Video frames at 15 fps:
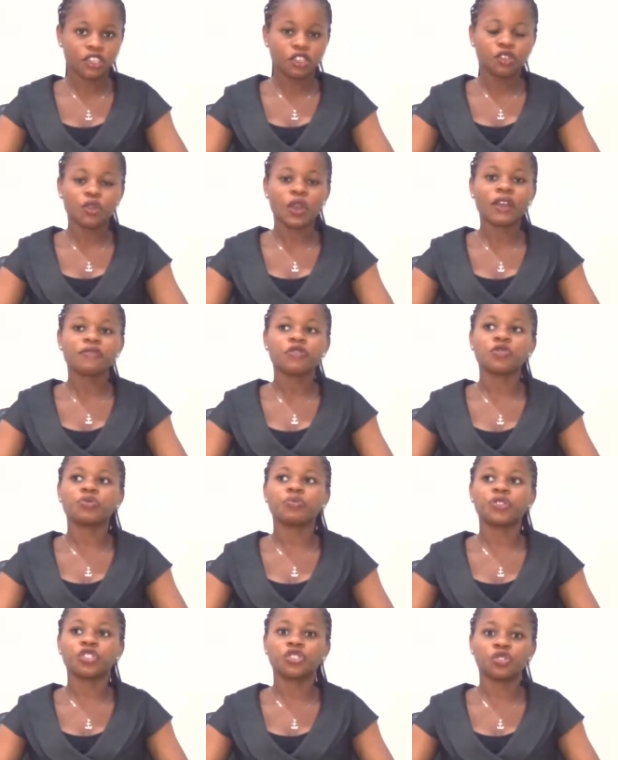You have
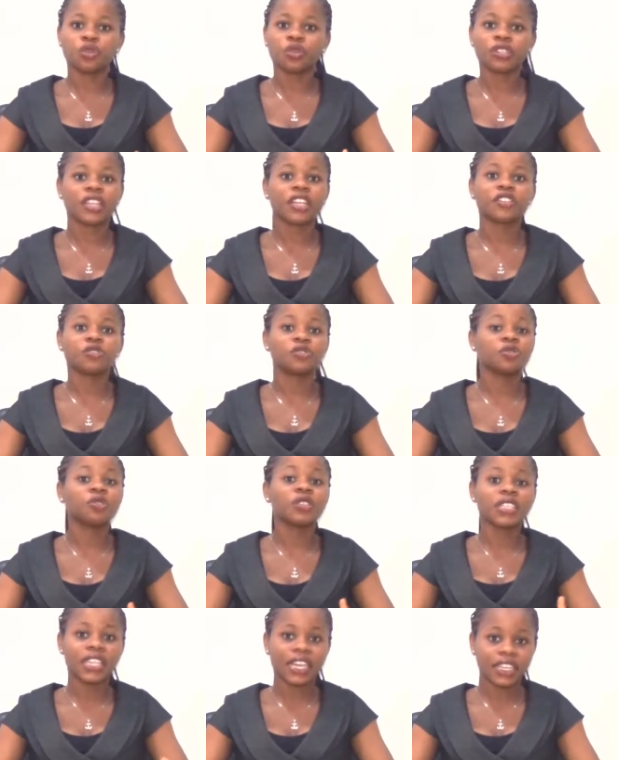to be sure that you
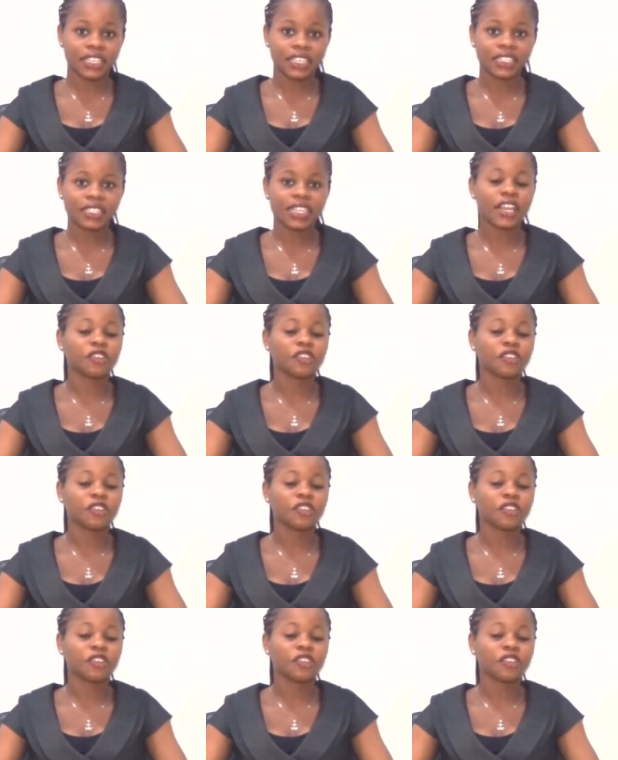don't like it,